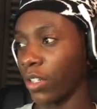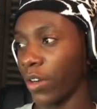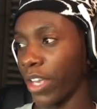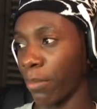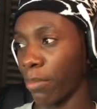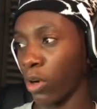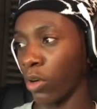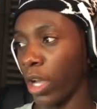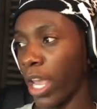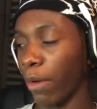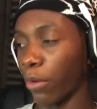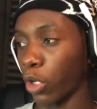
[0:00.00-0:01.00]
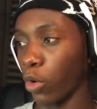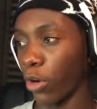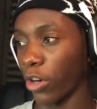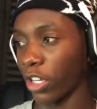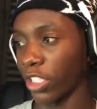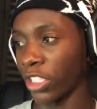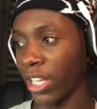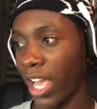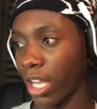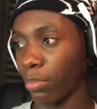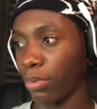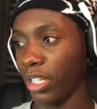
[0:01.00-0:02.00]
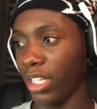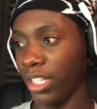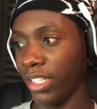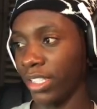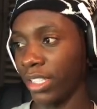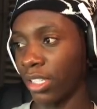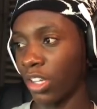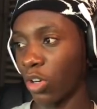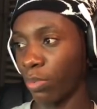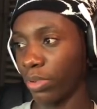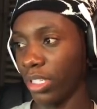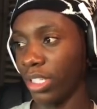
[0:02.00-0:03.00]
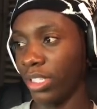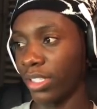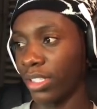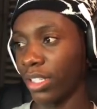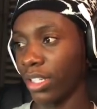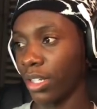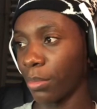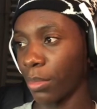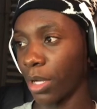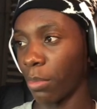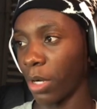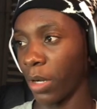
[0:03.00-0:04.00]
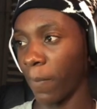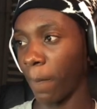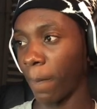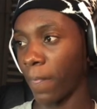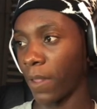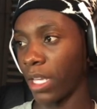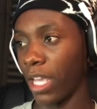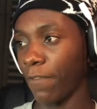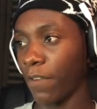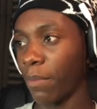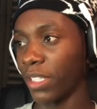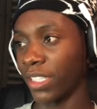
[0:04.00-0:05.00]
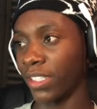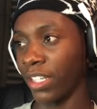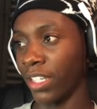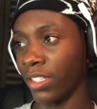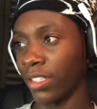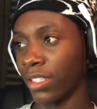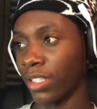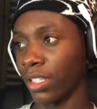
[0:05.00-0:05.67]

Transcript: Oh yeah, bro. Aaron Gordon on Shaq, please. Oh, please. Come on. If he misses this.